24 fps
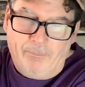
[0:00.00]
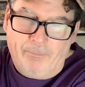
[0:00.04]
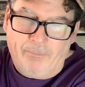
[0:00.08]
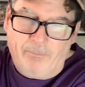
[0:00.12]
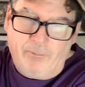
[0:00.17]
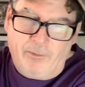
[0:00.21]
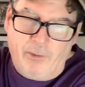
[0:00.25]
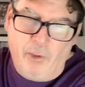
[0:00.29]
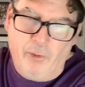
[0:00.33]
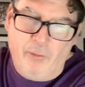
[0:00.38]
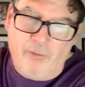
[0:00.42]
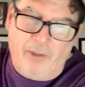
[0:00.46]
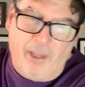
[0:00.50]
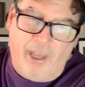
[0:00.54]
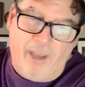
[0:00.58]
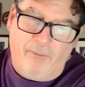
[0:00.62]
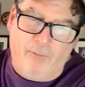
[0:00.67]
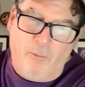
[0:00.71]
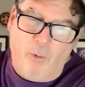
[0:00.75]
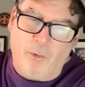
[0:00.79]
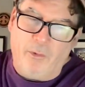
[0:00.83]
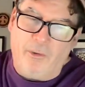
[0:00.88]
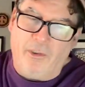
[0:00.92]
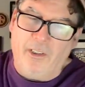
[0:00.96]
Tuesday,
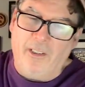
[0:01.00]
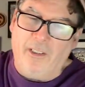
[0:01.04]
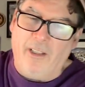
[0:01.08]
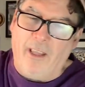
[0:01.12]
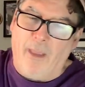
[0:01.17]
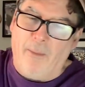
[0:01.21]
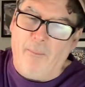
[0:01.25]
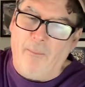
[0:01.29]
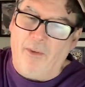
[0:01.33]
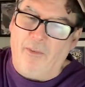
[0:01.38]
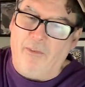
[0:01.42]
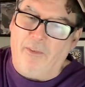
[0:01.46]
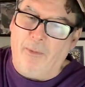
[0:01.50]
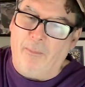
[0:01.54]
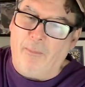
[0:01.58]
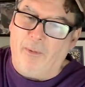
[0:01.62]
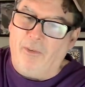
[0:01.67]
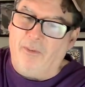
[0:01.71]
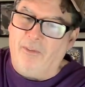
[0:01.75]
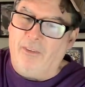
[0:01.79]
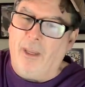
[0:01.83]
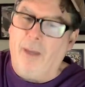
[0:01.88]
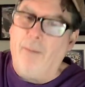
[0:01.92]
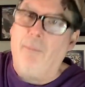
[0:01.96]
14-8, Mississippi
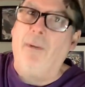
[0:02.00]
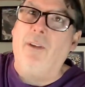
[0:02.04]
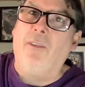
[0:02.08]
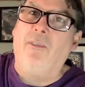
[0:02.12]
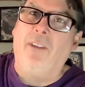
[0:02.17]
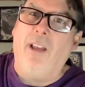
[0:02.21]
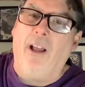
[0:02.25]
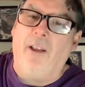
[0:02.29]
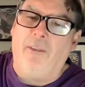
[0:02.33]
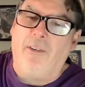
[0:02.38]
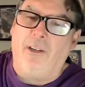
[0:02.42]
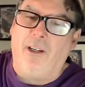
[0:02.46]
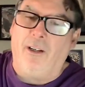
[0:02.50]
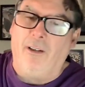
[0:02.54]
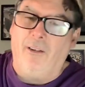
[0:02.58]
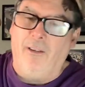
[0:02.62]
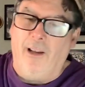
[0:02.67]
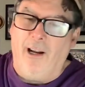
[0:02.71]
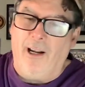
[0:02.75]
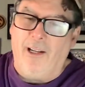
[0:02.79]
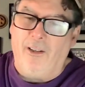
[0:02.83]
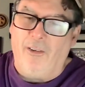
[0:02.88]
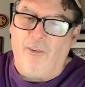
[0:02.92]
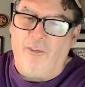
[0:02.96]
State beat South
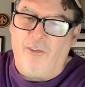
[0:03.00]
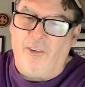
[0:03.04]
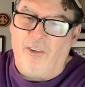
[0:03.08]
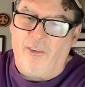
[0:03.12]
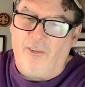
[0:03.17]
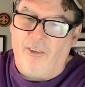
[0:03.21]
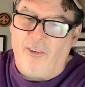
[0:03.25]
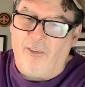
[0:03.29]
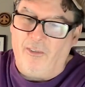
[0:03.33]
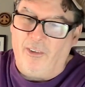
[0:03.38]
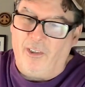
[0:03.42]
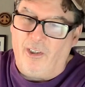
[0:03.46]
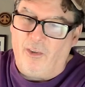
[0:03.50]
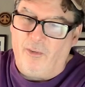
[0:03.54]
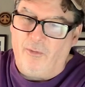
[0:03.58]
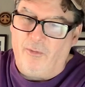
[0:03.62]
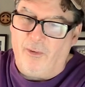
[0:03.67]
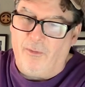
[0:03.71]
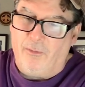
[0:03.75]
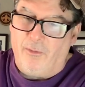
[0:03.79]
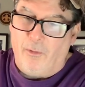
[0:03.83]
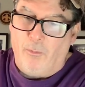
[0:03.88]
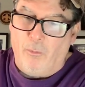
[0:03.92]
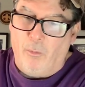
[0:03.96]
Carolina
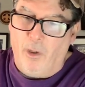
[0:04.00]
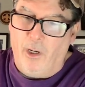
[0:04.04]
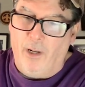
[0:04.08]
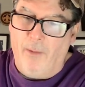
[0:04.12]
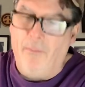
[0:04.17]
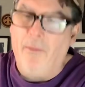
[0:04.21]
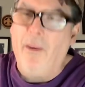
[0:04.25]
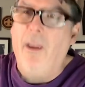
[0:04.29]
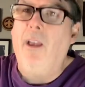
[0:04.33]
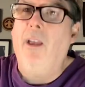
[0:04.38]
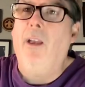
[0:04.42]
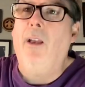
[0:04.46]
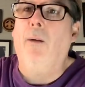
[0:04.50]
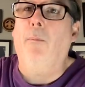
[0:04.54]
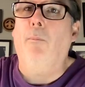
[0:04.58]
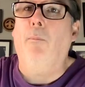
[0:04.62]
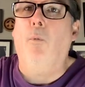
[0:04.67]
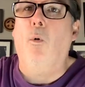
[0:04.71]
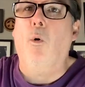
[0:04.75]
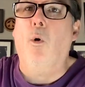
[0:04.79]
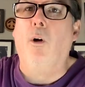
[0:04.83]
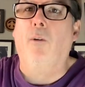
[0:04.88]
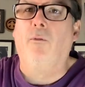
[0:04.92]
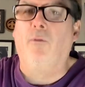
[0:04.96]
66-51.
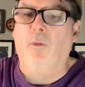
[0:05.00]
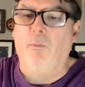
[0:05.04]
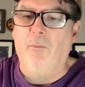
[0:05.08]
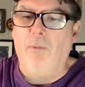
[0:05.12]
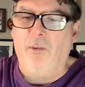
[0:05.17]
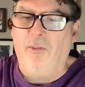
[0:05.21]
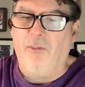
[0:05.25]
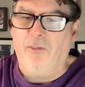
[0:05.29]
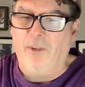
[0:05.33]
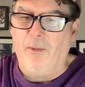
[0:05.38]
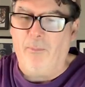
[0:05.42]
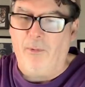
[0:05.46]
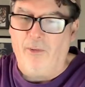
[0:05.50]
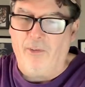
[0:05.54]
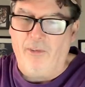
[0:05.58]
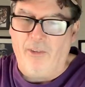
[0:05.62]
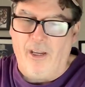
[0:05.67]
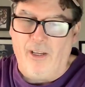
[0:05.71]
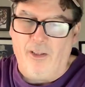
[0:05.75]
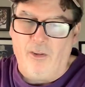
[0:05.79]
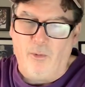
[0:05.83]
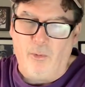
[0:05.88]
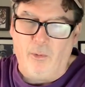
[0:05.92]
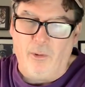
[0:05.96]
More for Mississippi
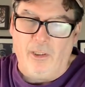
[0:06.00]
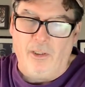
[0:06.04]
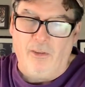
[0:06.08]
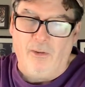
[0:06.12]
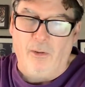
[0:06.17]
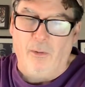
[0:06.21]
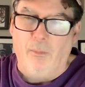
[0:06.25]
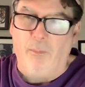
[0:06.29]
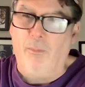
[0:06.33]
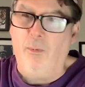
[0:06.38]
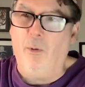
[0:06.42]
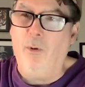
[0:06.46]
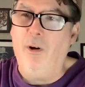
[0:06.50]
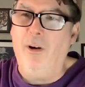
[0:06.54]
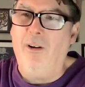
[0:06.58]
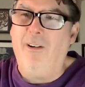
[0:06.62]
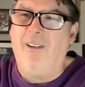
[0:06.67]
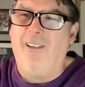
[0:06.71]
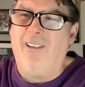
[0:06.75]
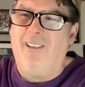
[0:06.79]
State, 22 points.